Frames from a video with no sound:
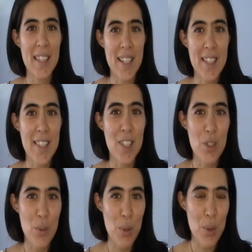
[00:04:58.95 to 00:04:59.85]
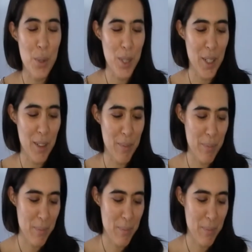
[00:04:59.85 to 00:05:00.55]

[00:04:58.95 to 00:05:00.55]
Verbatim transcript: That's a stroller.